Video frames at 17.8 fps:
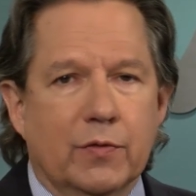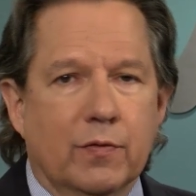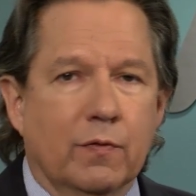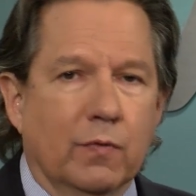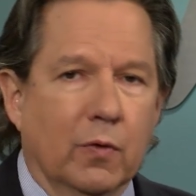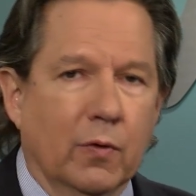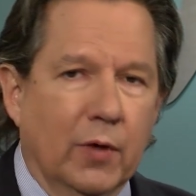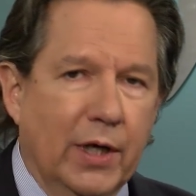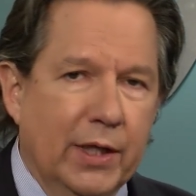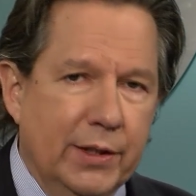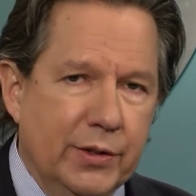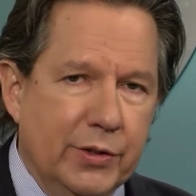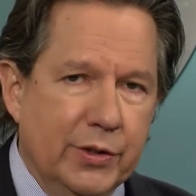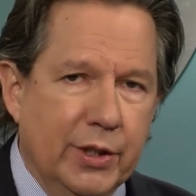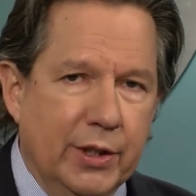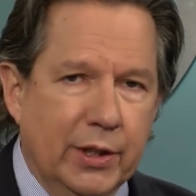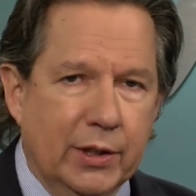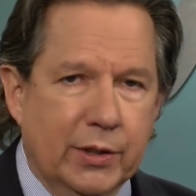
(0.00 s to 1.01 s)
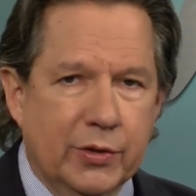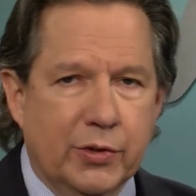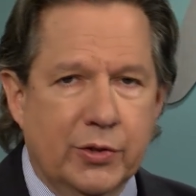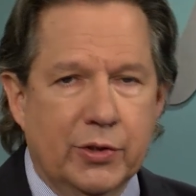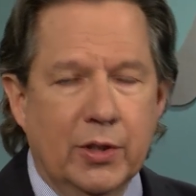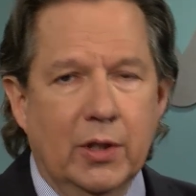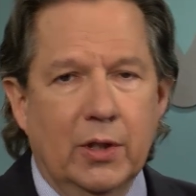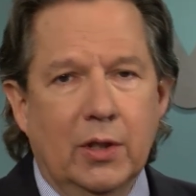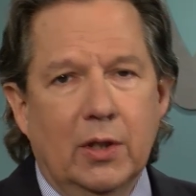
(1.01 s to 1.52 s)

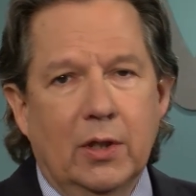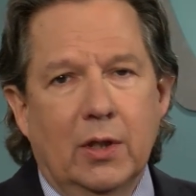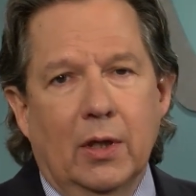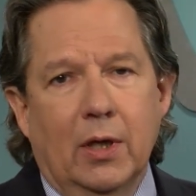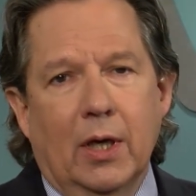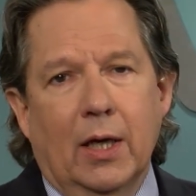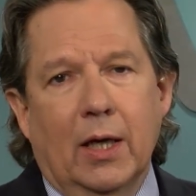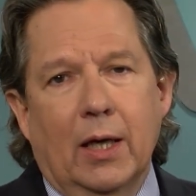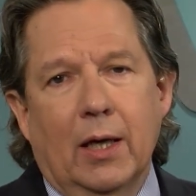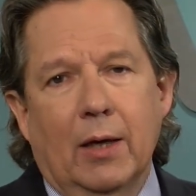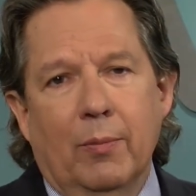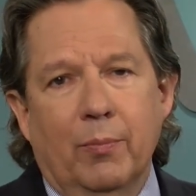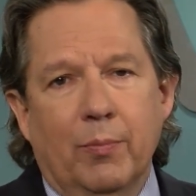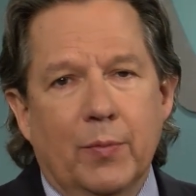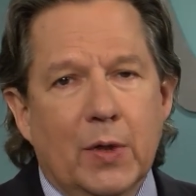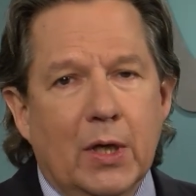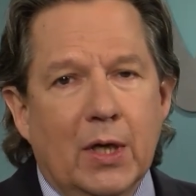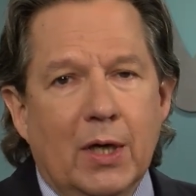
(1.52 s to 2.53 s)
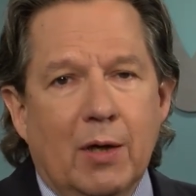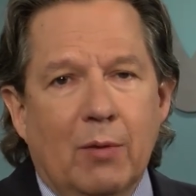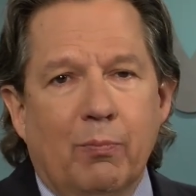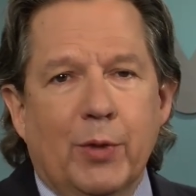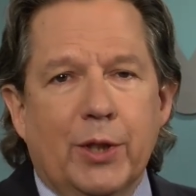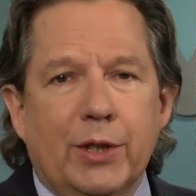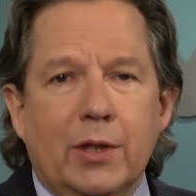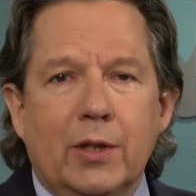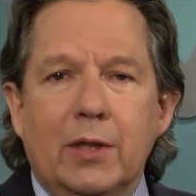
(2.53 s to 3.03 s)
forensics.
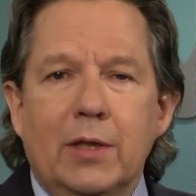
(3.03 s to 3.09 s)
But